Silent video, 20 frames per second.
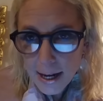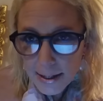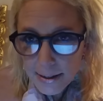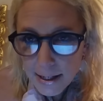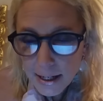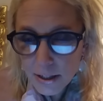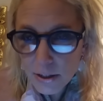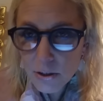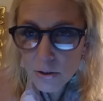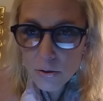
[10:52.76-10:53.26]
and
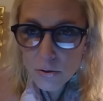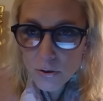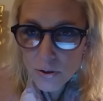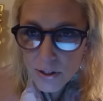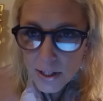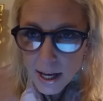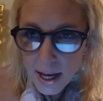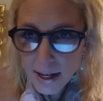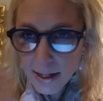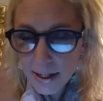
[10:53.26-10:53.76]
then use
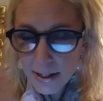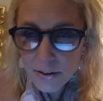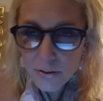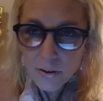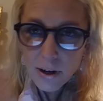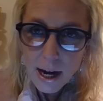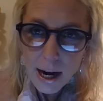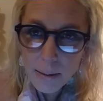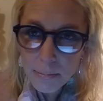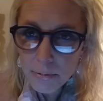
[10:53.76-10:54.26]
that in
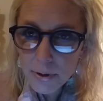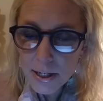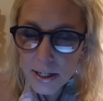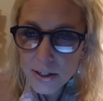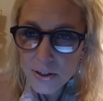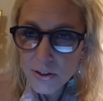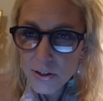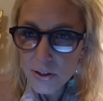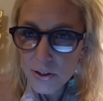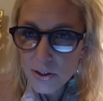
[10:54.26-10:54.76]
their
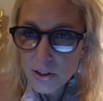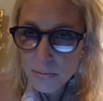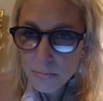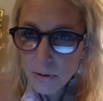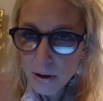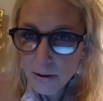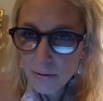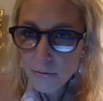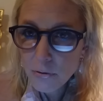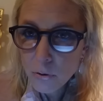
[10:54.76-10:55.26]
operating system
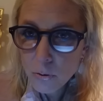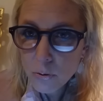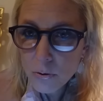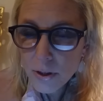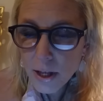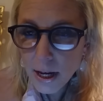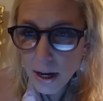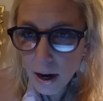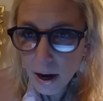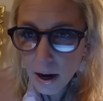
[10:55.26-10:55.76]
of who
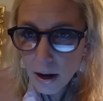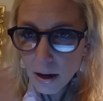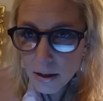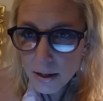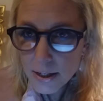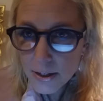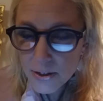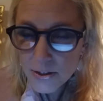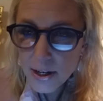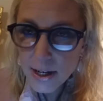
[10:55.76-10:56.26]
they are
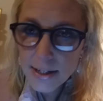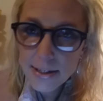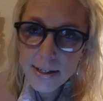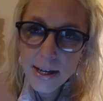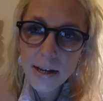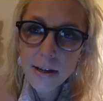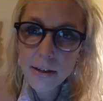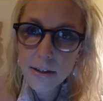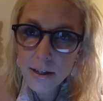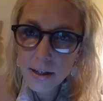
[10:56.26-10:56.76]
as an
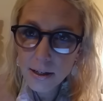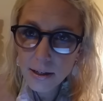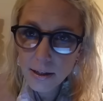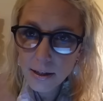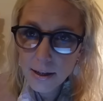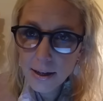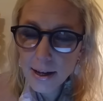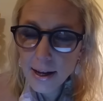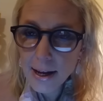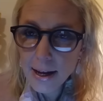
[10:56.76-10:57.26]
identity
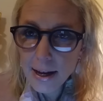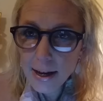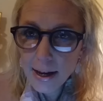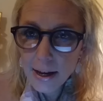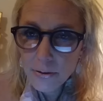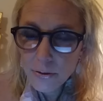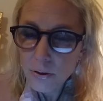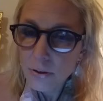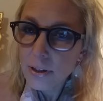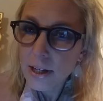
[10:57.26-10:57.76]

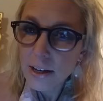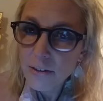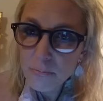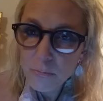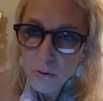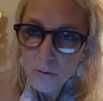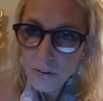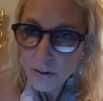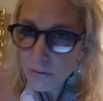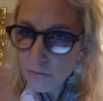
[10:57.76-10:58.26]
and their life
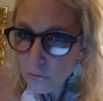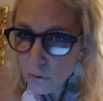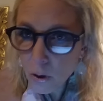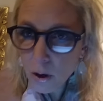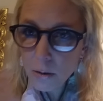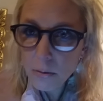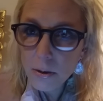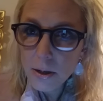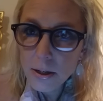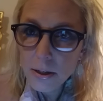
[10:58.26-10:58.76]
moving
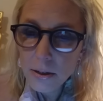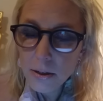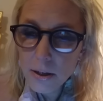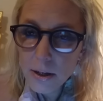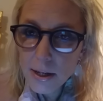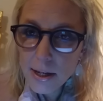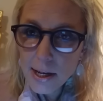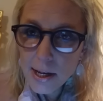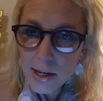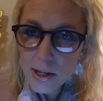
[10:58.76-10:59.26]
forward
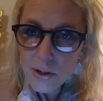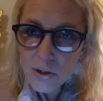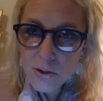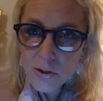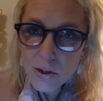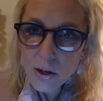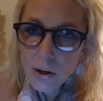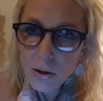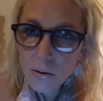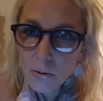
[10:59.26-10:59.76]

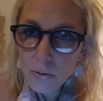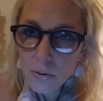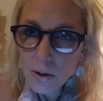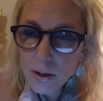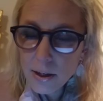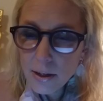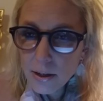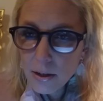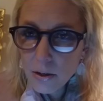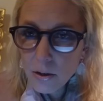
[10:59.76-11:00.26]
so
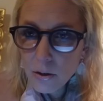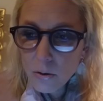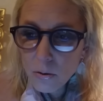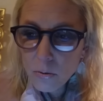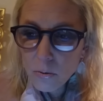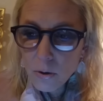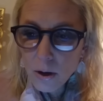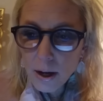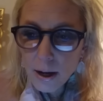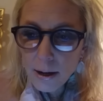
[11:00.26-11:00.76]

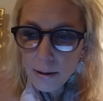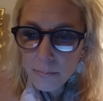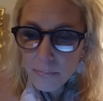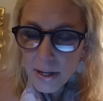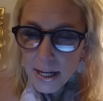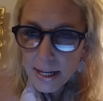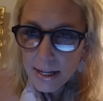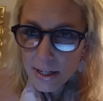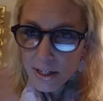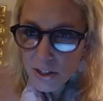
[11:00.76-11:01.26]
um,
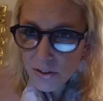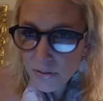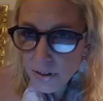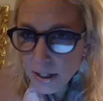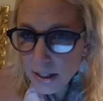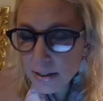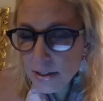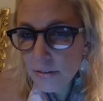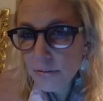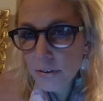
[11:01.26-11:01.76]
it is
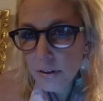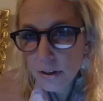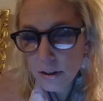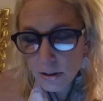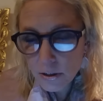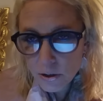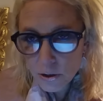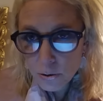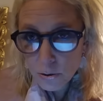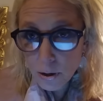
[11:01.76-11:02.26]
very
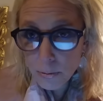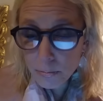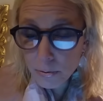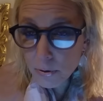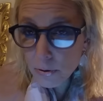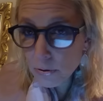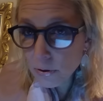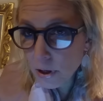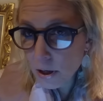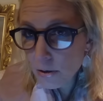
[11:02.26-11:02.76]
difficult to
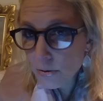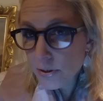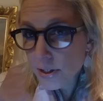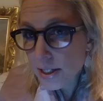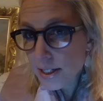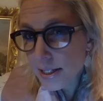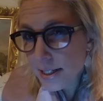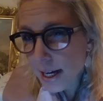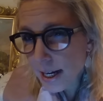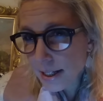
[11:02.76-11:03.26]
uproot those it's